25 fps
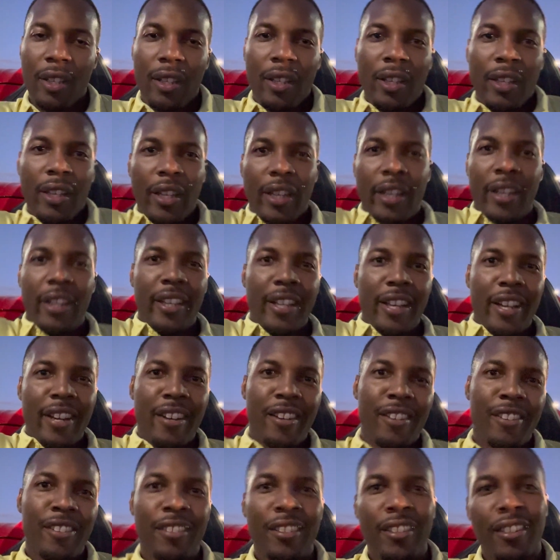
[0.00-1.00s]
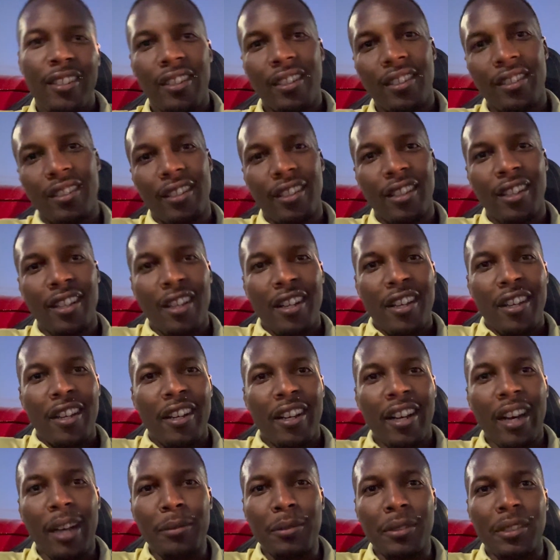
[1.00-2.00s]
Hey y'all,
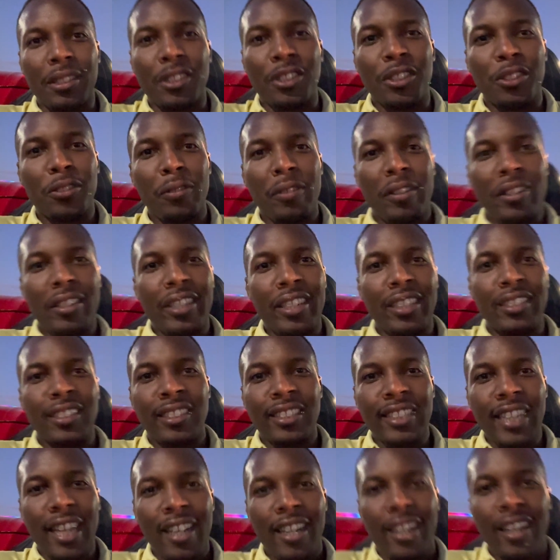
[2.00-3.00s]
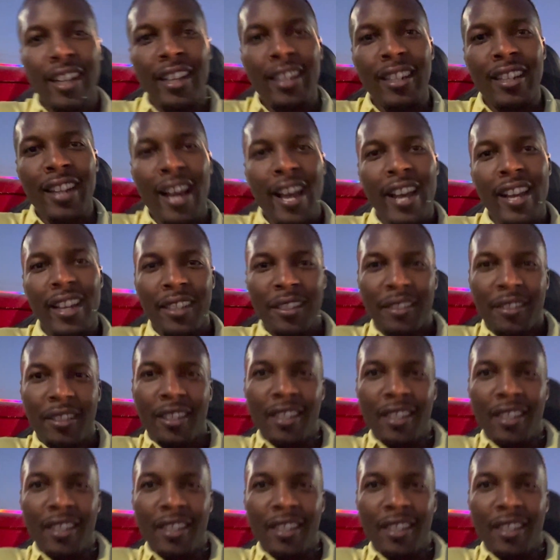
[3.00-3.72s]
I'm just enjoying this Saturday night,